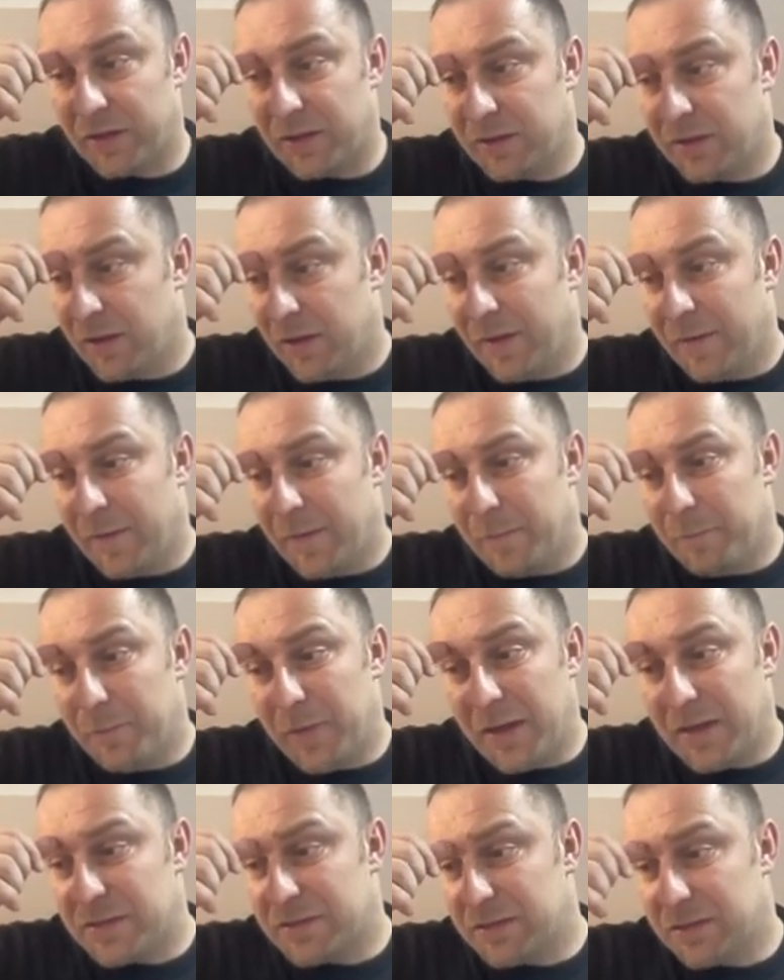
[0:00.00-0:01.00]
And
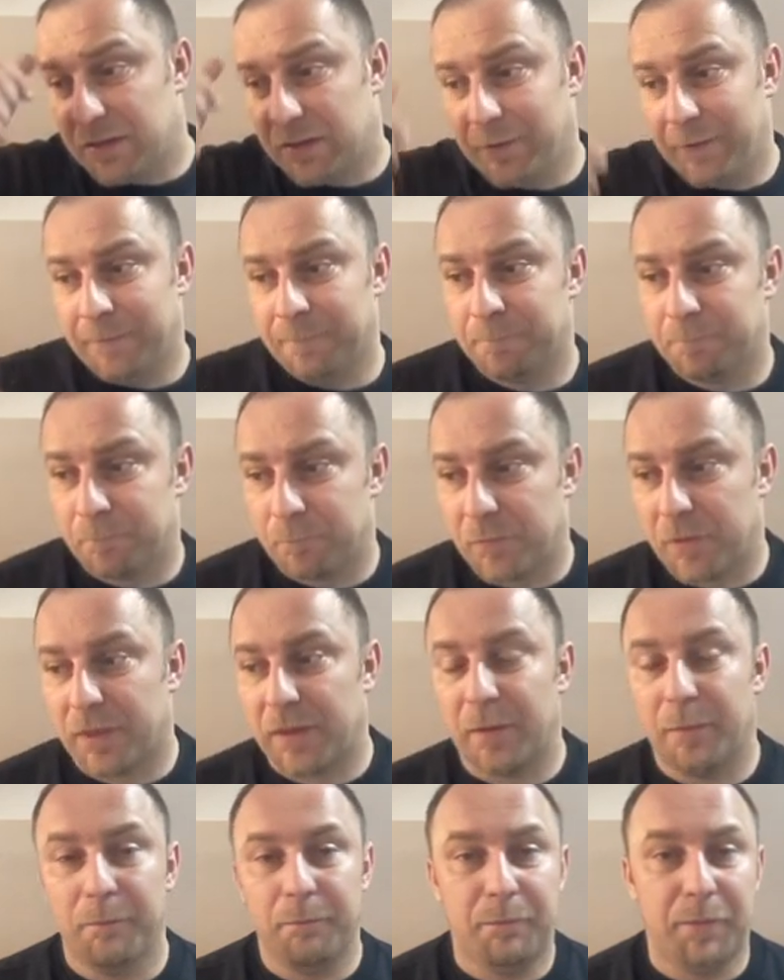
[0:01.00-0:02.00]
basically
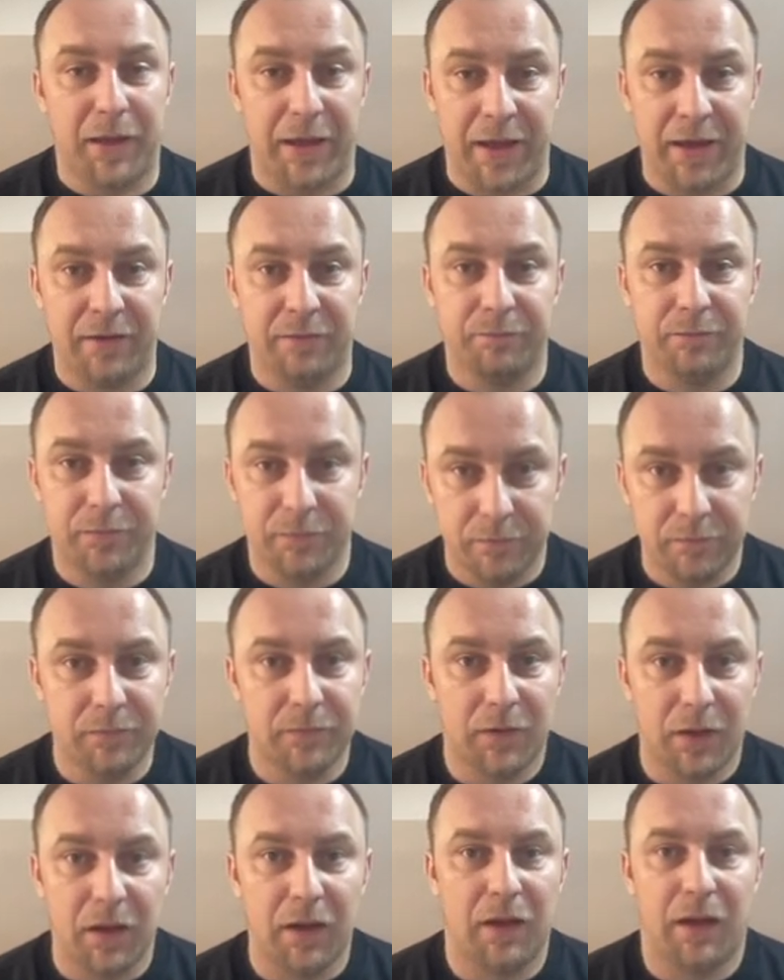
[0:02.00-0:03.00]
black
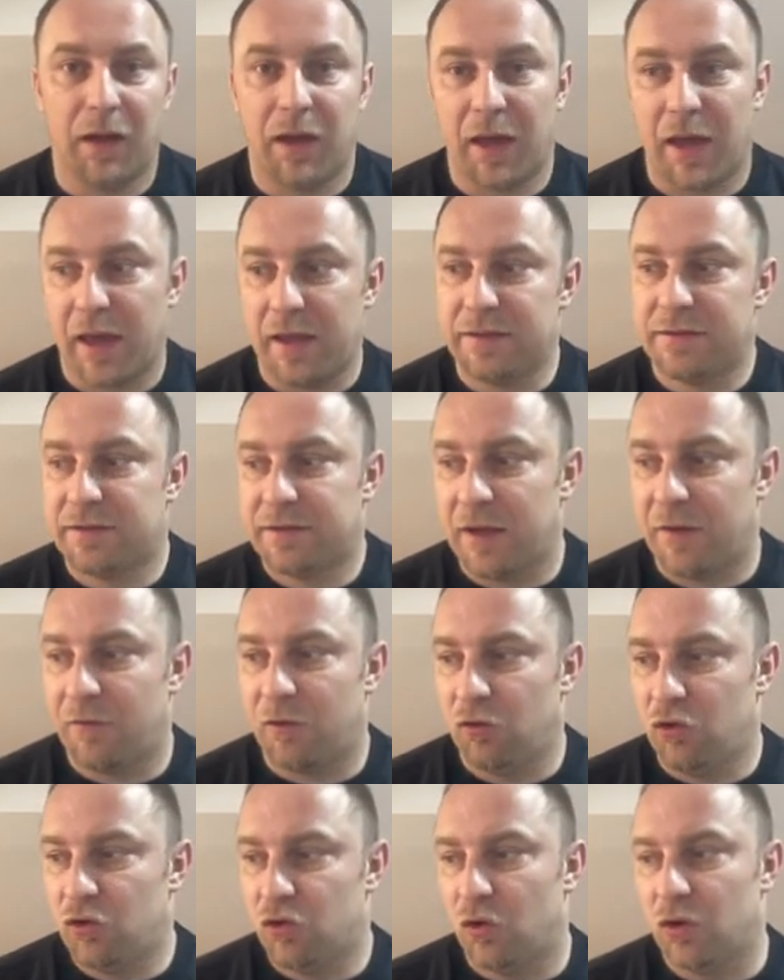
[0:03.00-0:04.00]
has
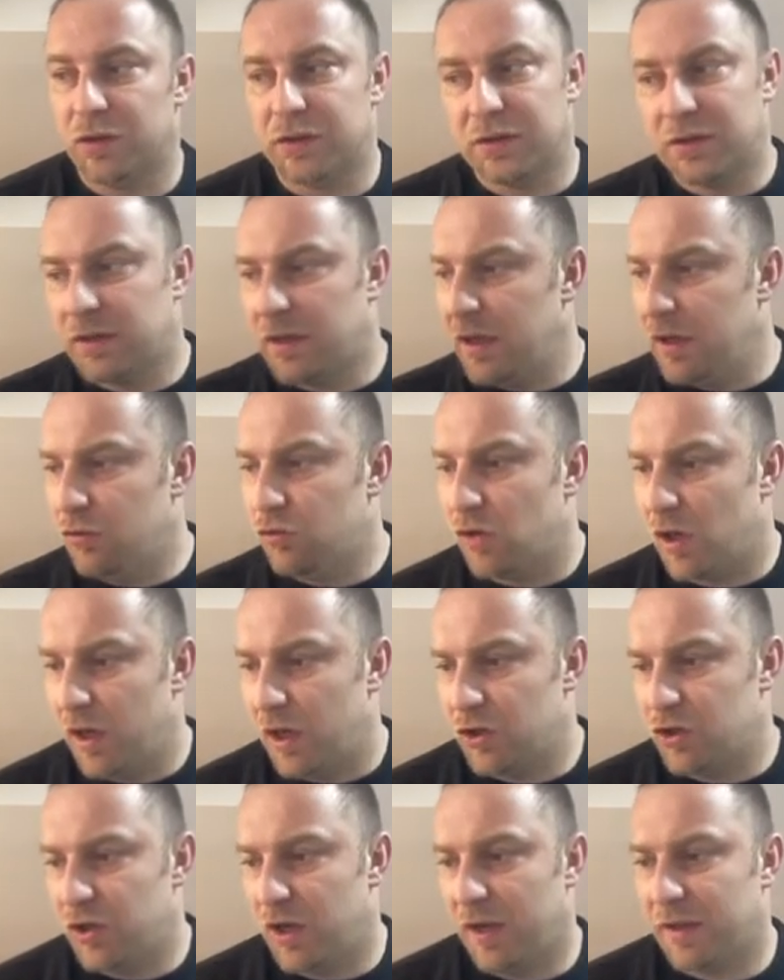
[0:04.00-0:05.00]
several choices. King to
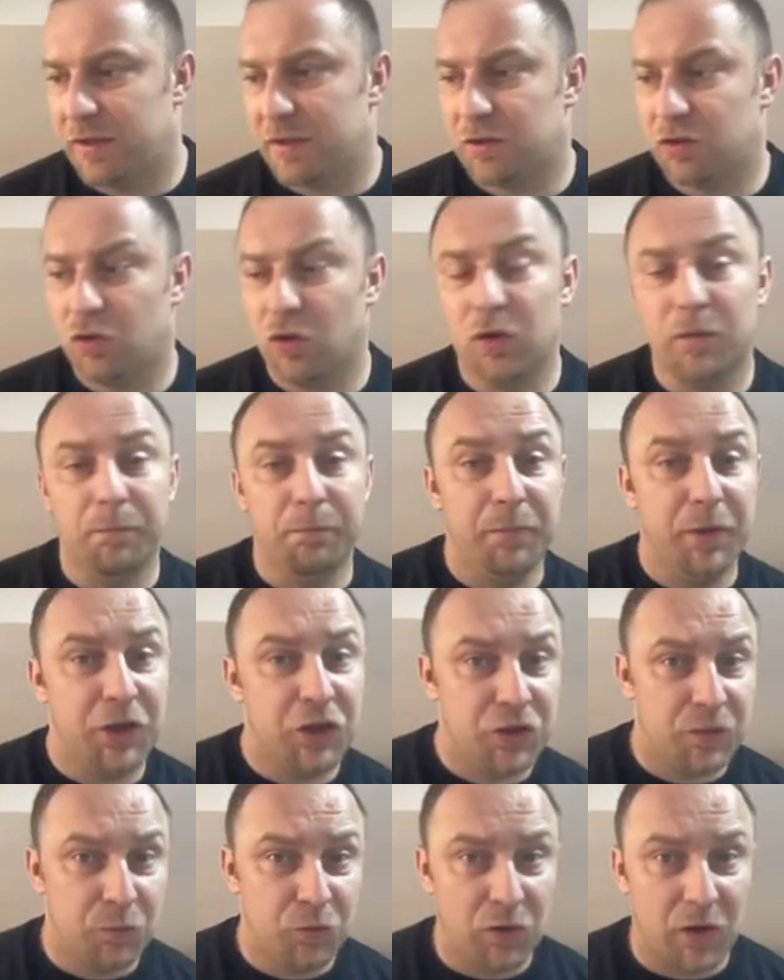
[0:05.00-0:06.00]
h eight is good,
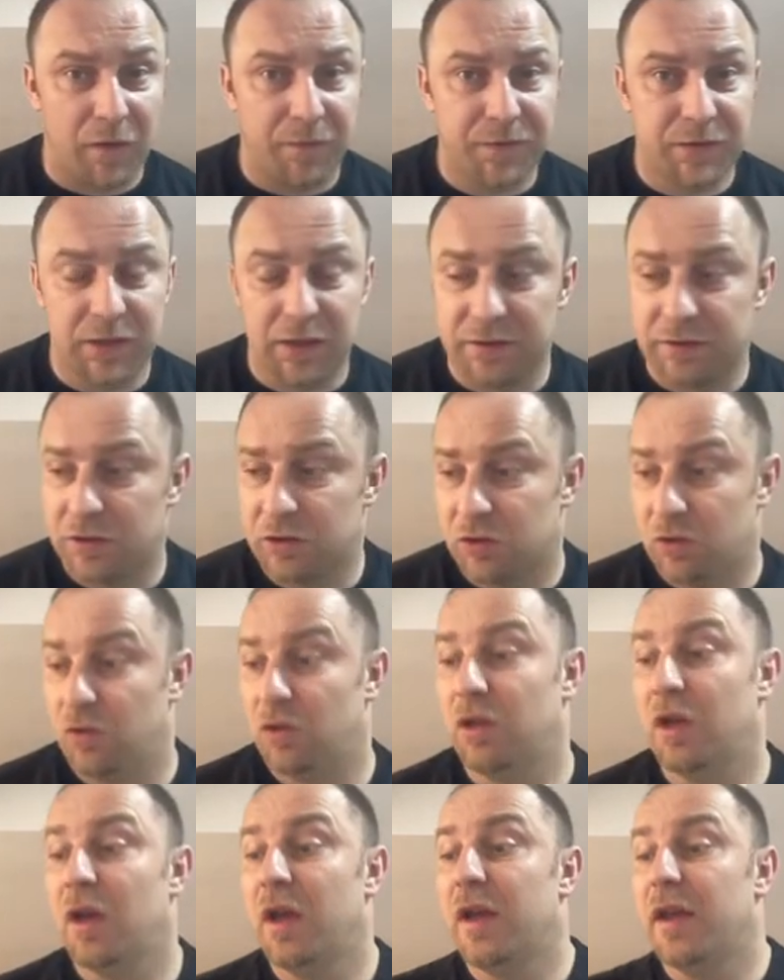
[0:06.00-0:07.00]
bishop to f six is
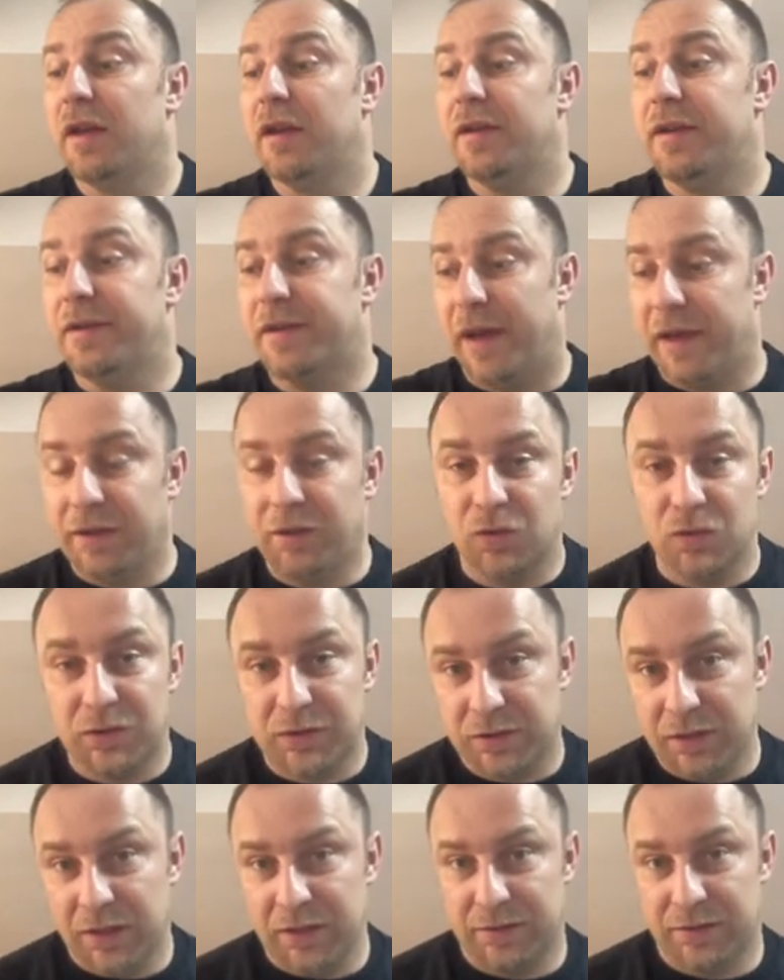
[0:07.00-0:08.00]
good, knight to
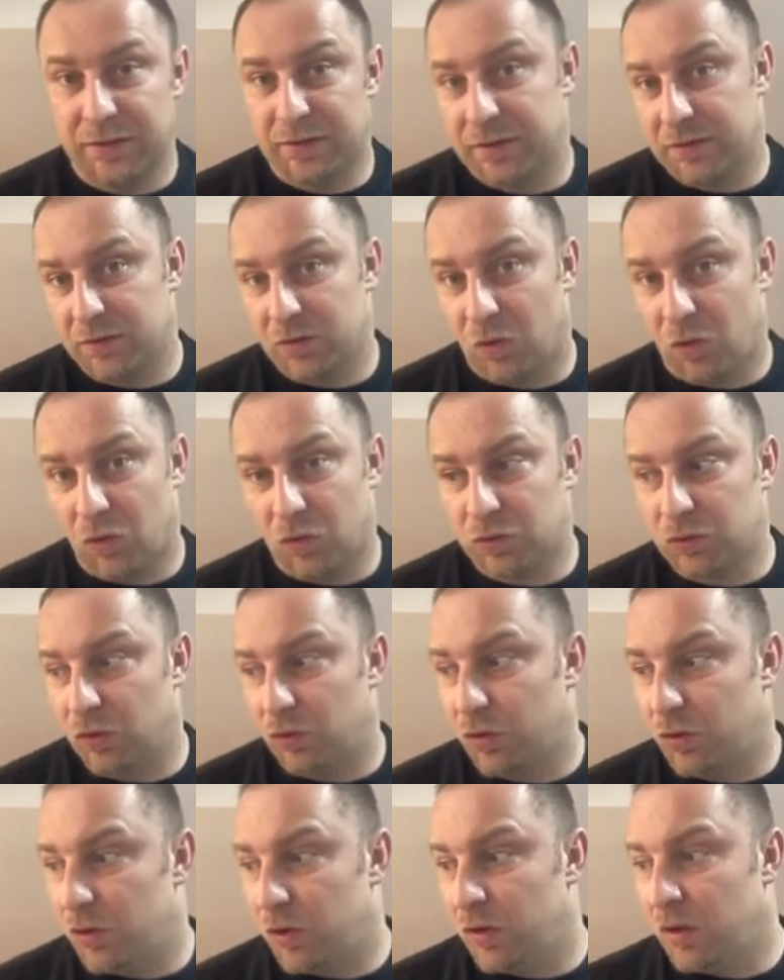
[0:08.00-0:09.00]
c six is also
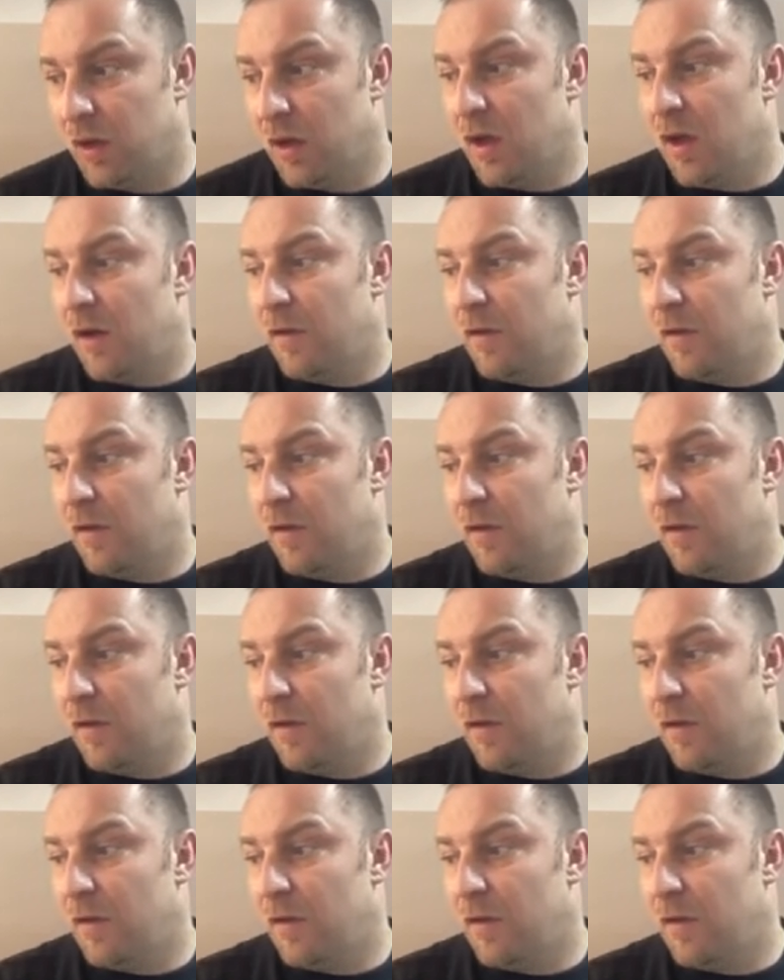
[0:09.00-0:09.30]
good.